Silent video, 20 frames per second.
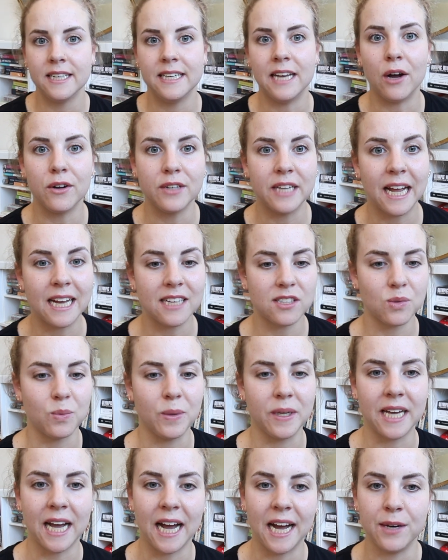Now, yes, we
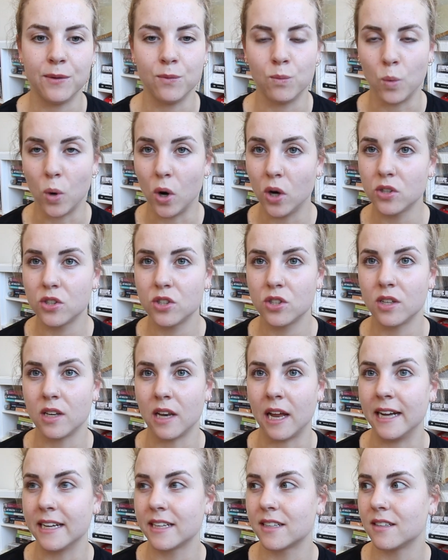can watch
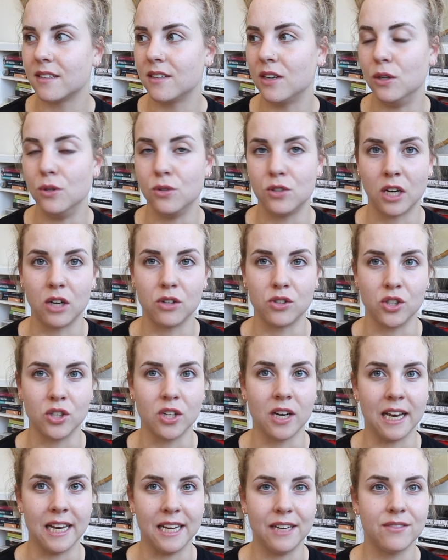like Lu
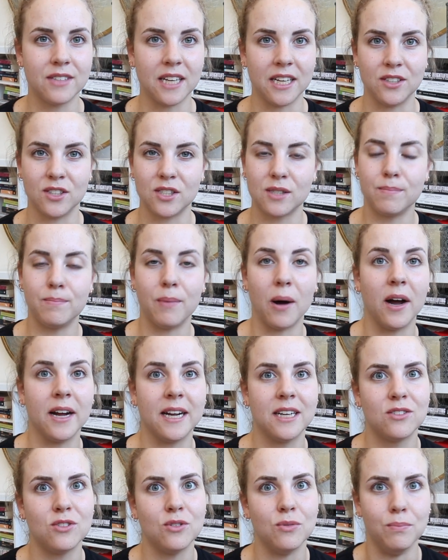Xiaozheng lift and
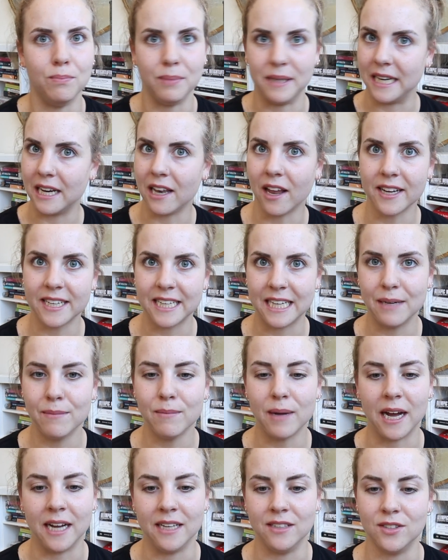aspire to be like him
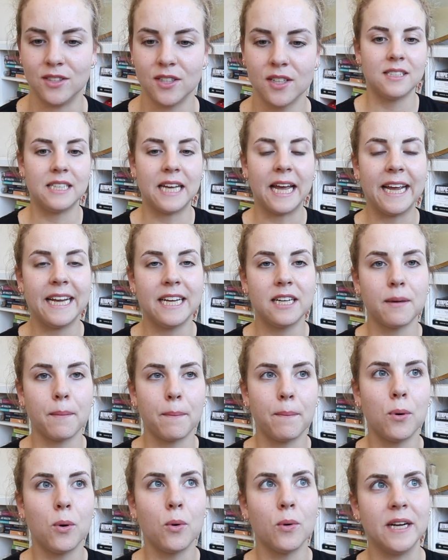and take
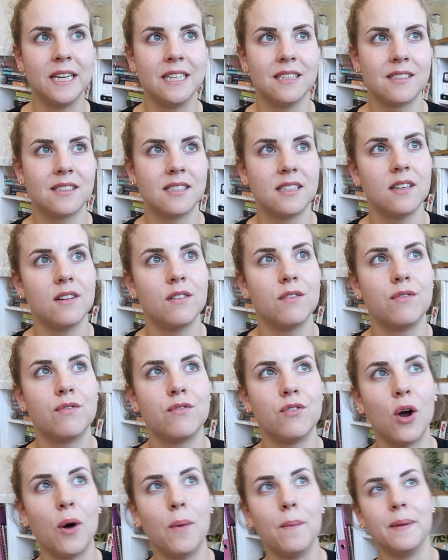points
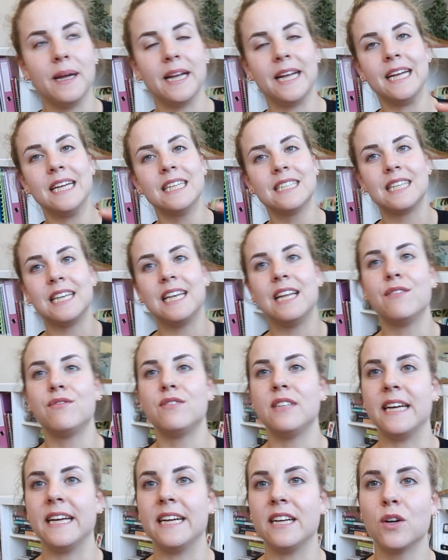from his
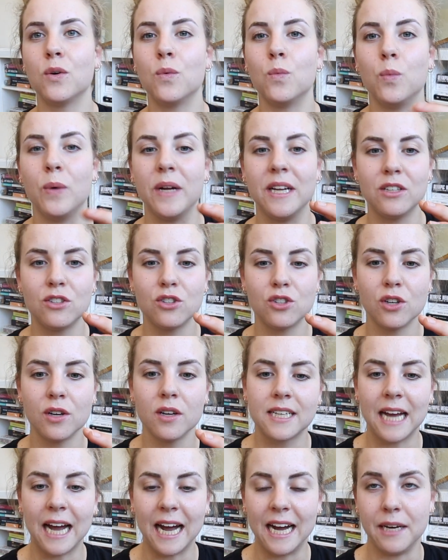lifting which
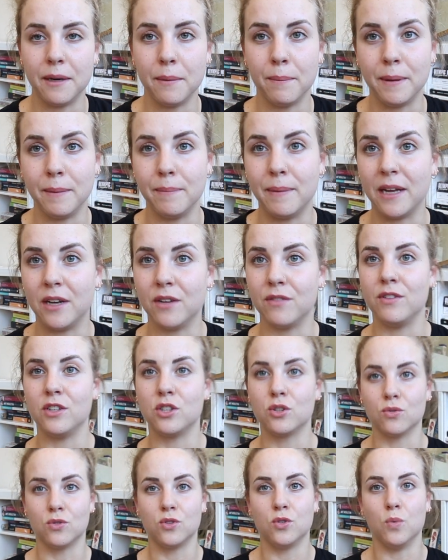can be
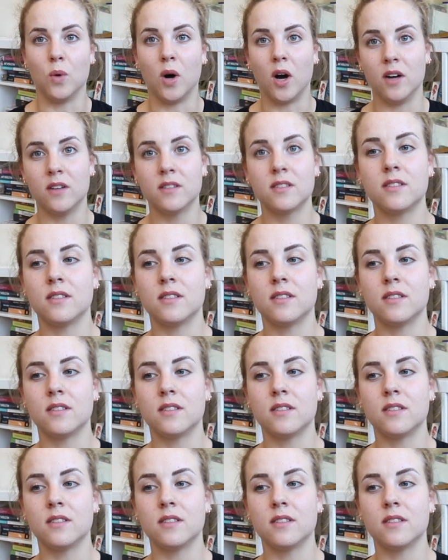beneficial to ours.